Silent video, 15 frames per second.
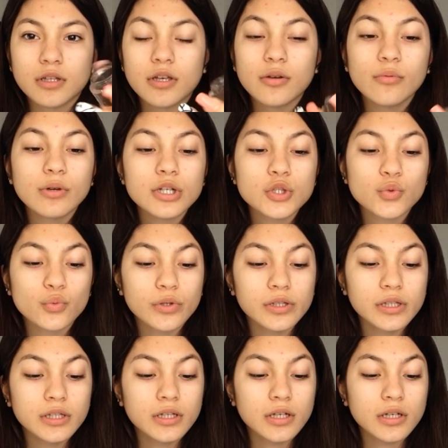It works
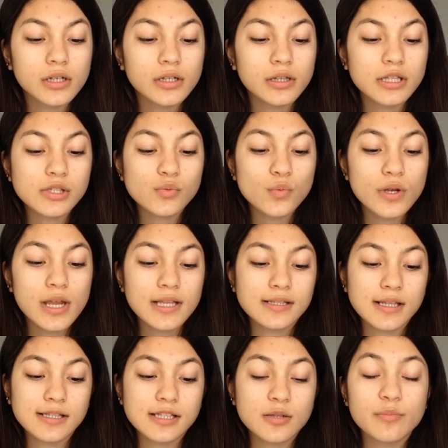really good. This one has
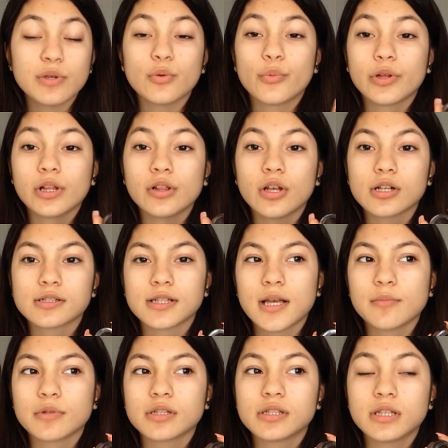lasted me a really long
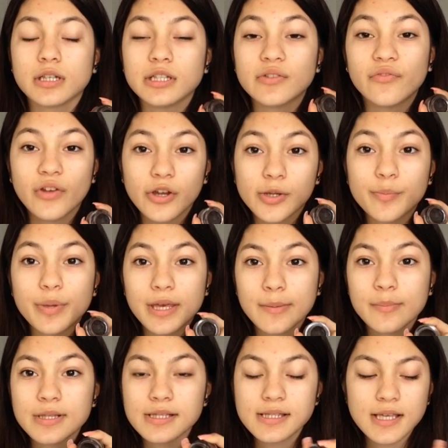time because it is very
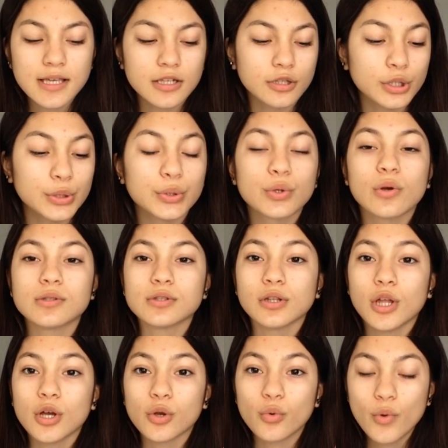pigmented. A little goes a
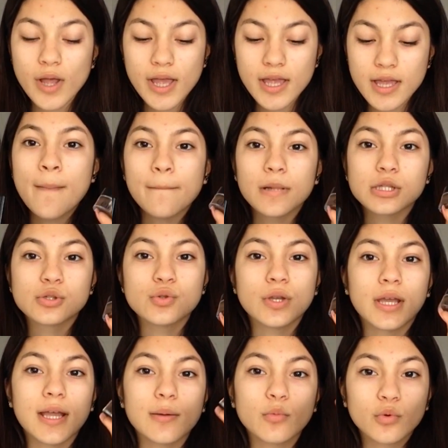long way. But
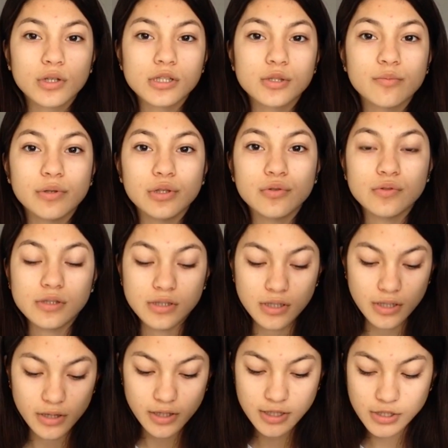today I'm going to be
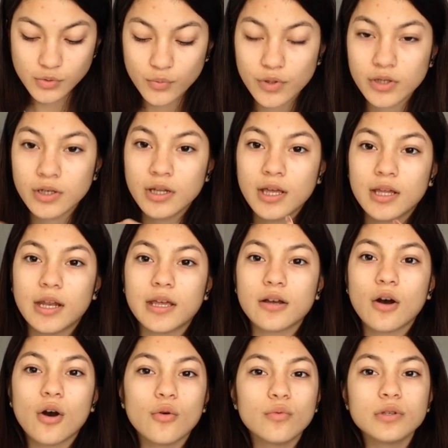using this one, and I
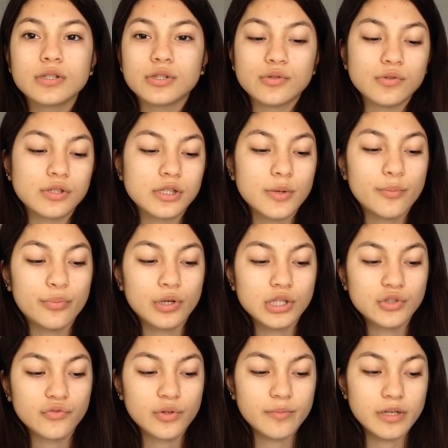always use the
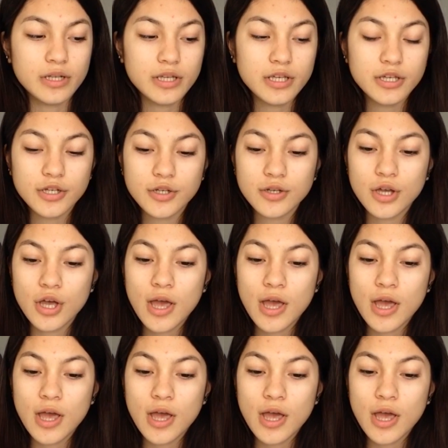brush from in here.